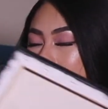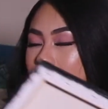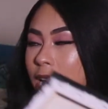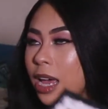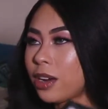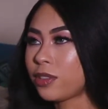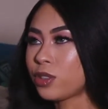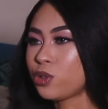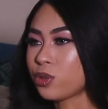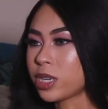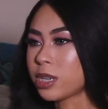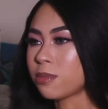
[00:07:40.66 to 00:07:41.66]
to get out of the
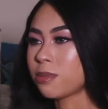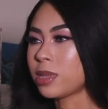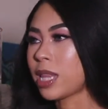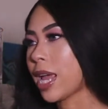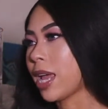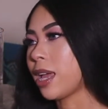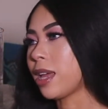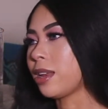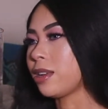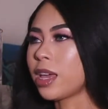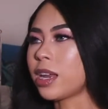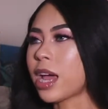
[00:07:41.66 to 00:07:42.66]
dream
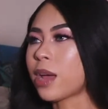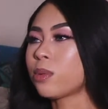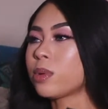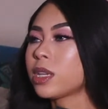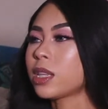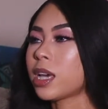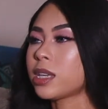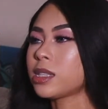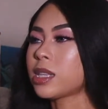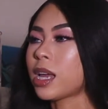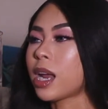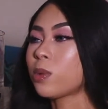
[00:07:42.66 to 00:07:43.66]
land. And I
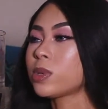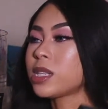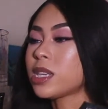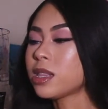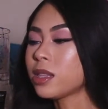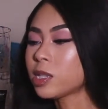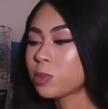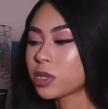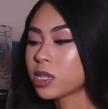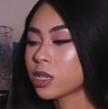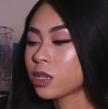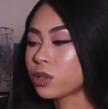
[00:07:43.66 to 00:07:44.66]
realized that I was in this
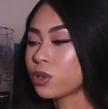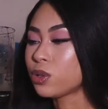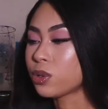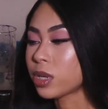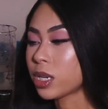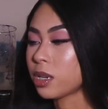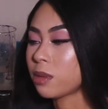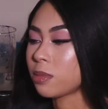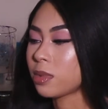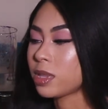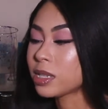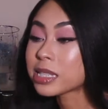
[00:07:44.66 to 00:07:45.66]
particular dream,
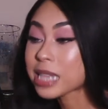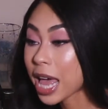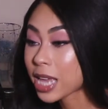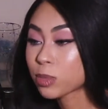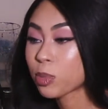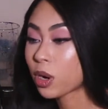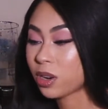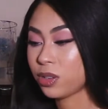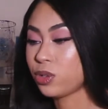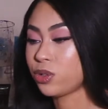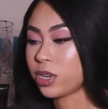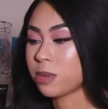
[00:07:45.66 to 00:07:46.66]
this last part
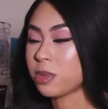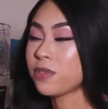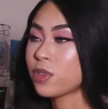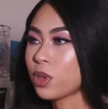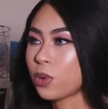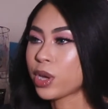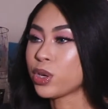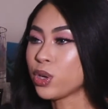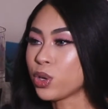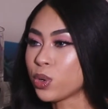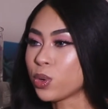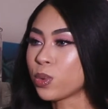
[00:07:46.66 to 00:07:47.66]
of the dream, even though I
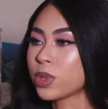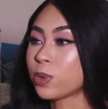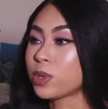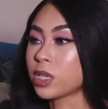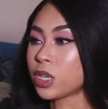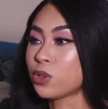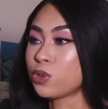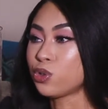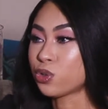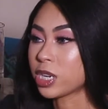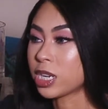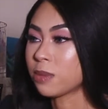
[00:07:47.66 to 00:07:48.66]
knew there was another
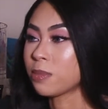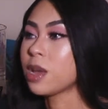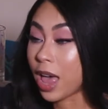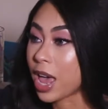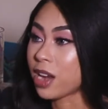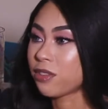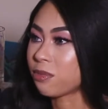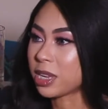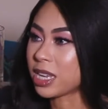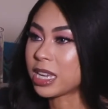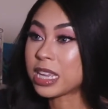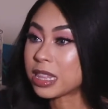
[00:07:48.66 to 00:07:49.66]
dream ahead of
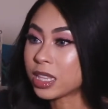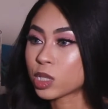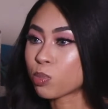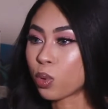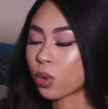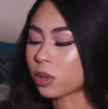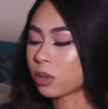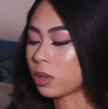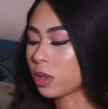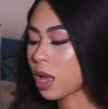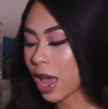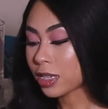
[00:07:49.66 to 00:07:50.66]
me in this
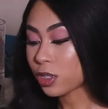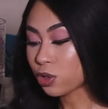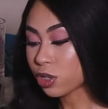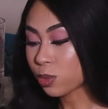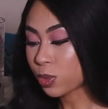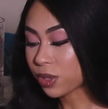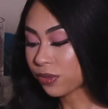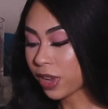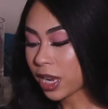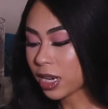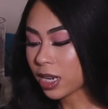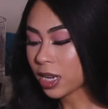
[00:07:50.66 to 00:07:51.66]
portal. As the dream was
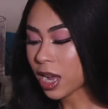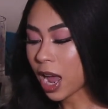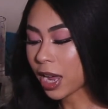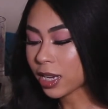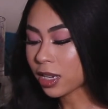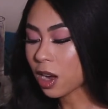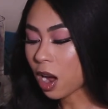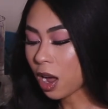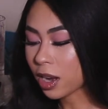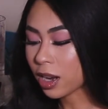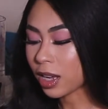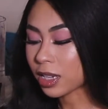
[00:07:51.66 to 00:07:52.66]
fading, I
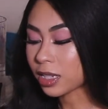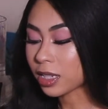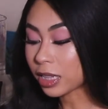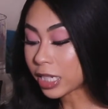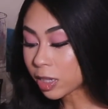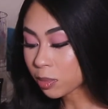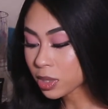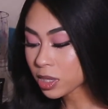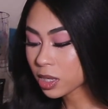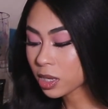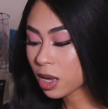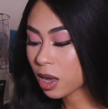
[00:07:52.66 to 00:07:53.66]
got a glimpse